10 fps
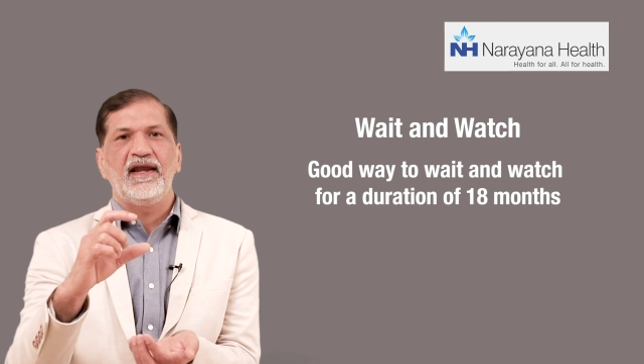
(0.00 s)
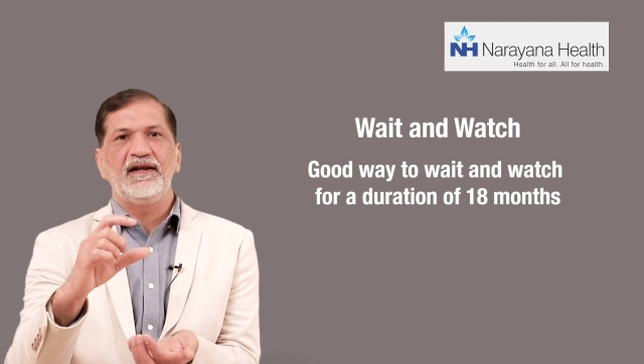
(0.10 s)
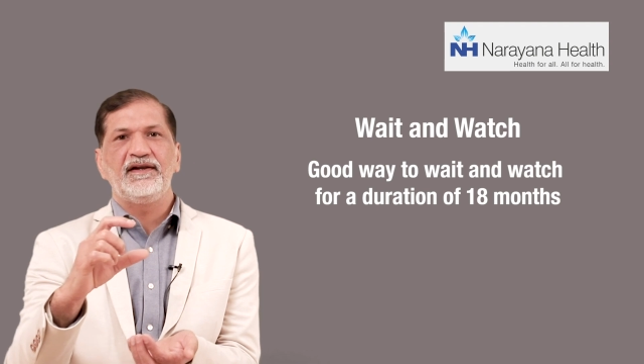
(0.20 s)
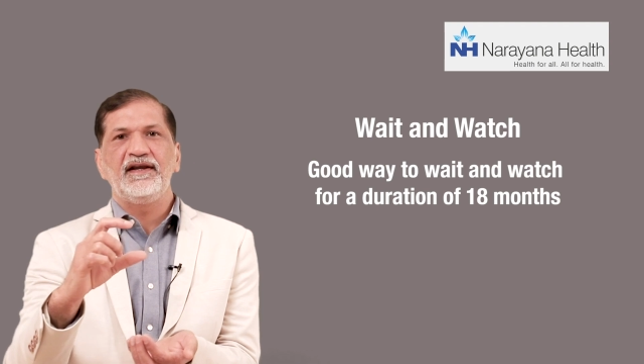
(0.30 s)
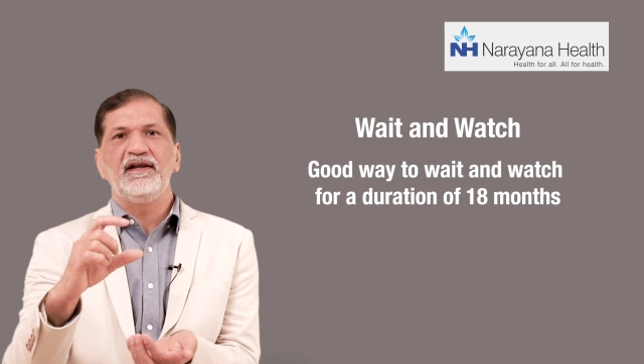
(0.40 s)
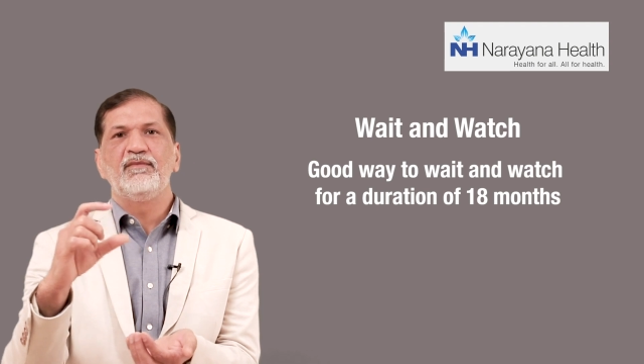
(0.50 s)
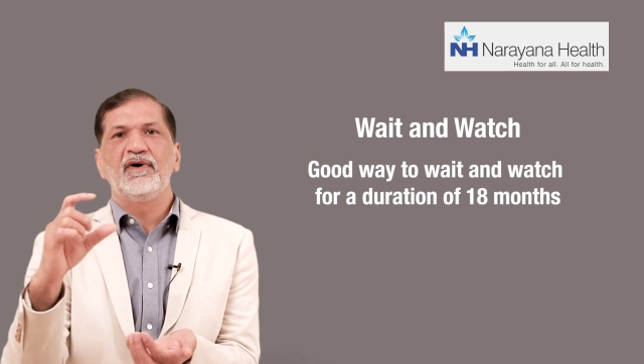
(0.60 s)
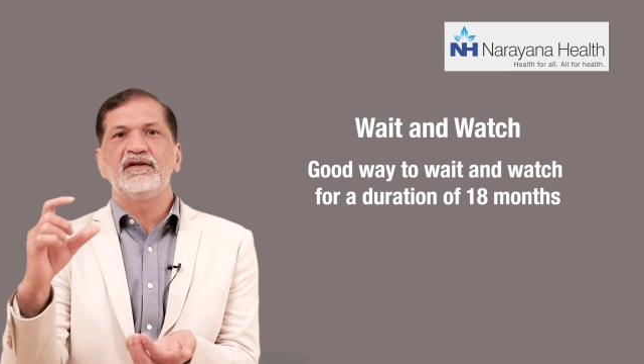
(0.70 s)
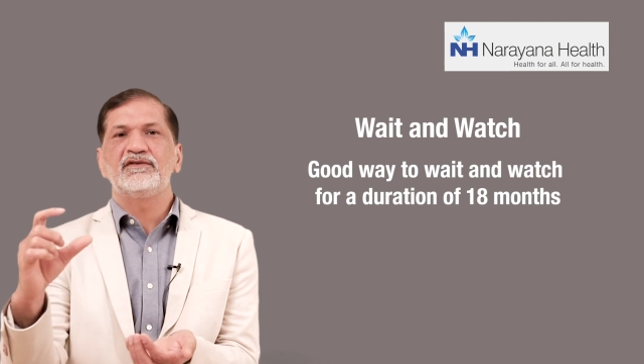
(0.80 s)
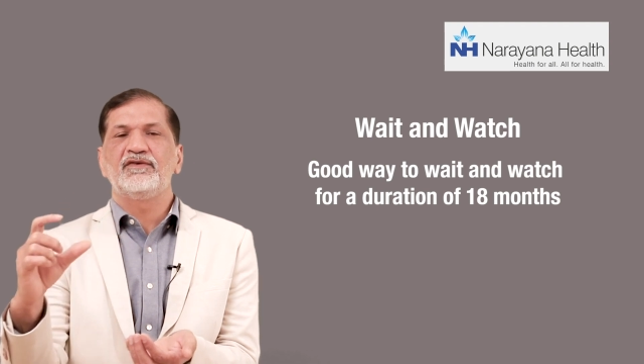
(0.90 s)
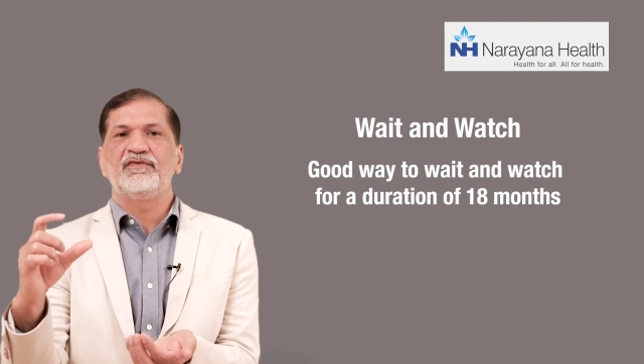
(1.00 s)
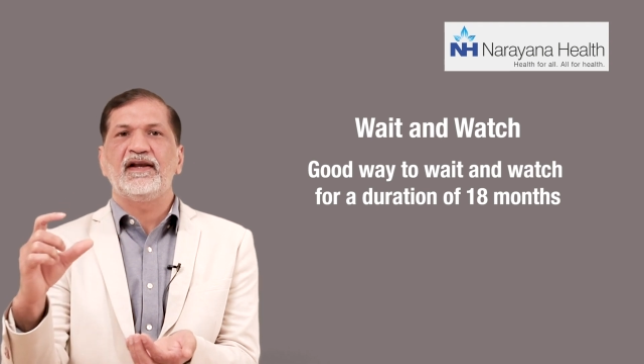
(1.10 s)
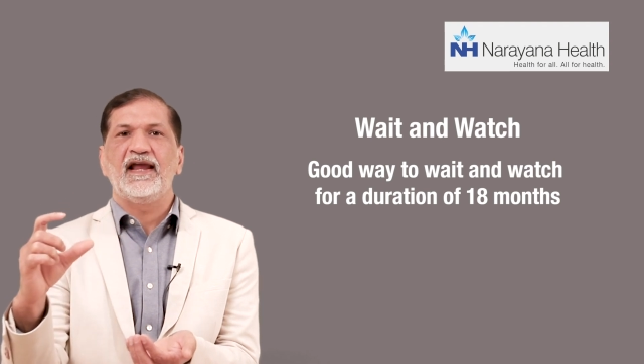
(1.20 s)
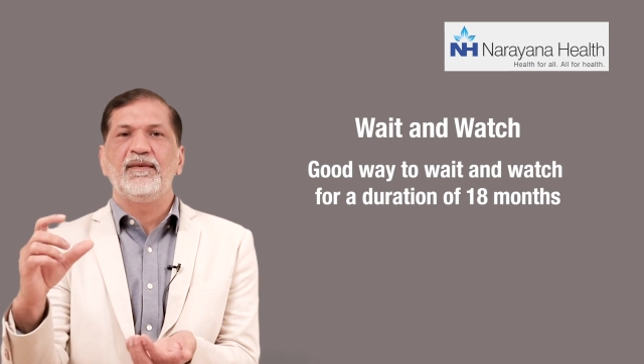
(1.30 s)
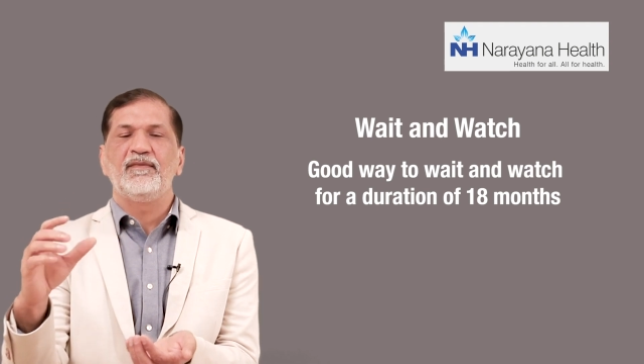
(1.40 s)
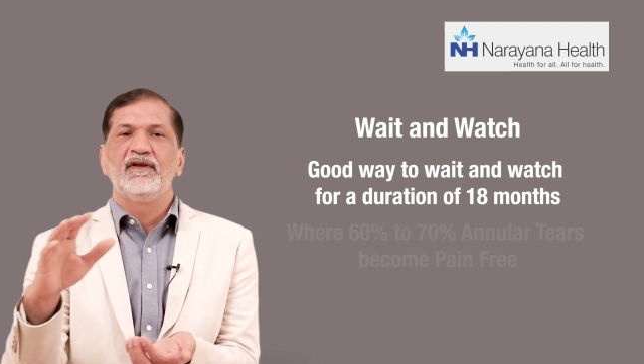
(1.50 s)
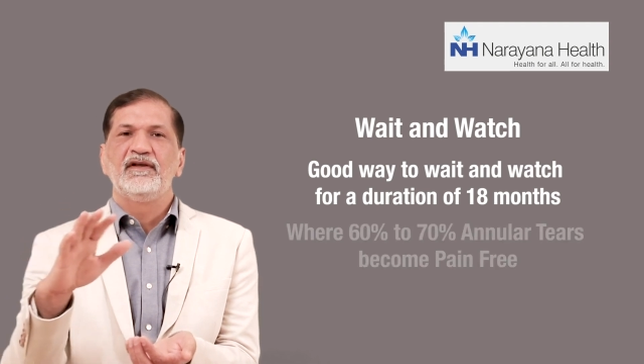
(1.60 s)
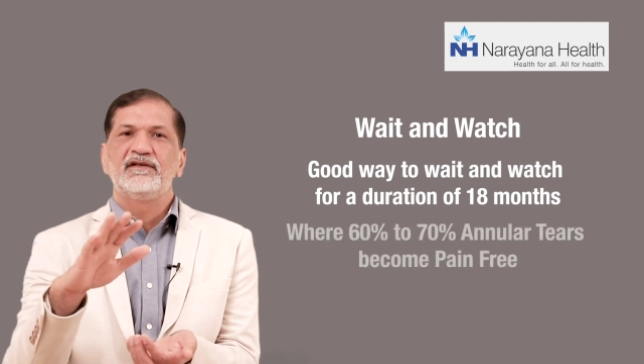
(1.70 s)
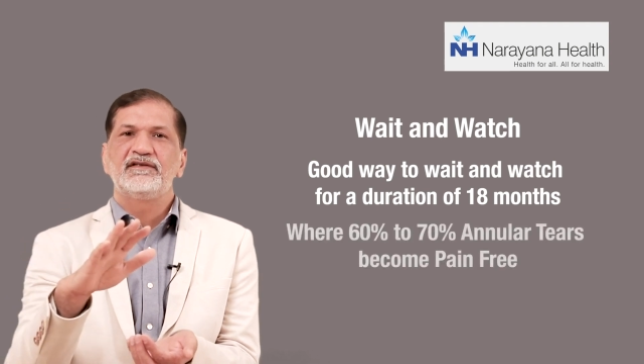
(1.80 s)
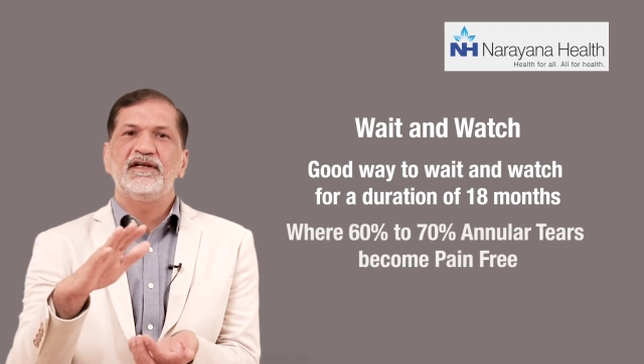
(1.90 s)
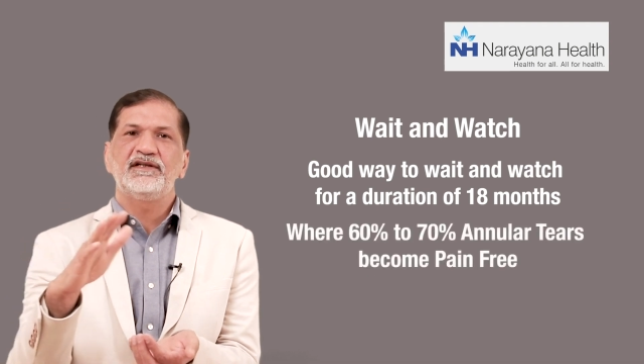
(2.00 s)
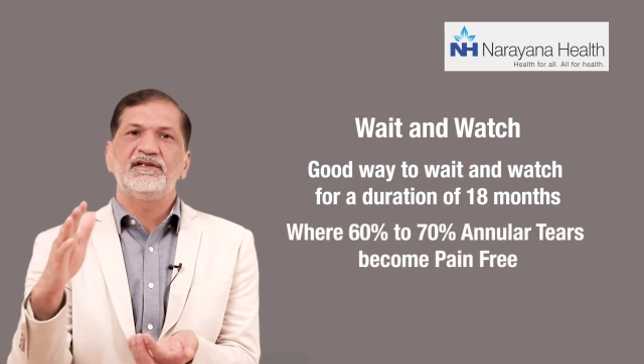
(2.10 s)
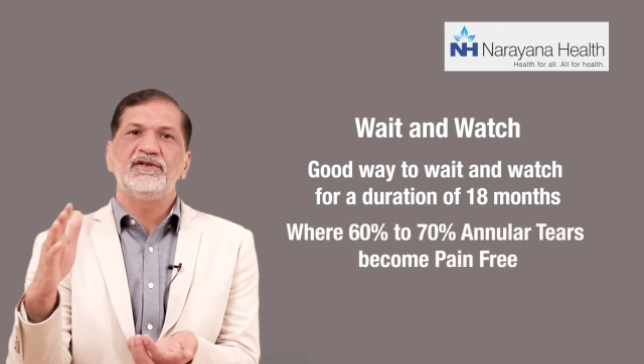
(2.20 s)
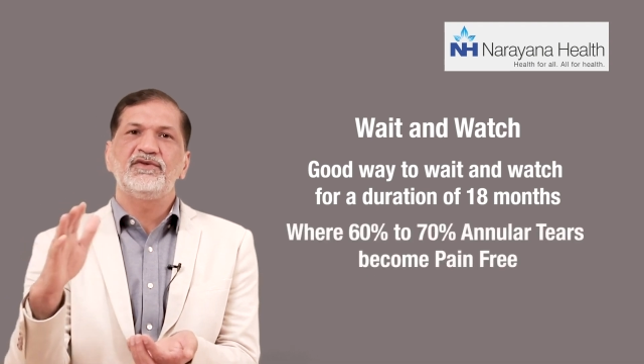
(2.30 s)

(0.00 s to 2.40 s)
18 months of time, 60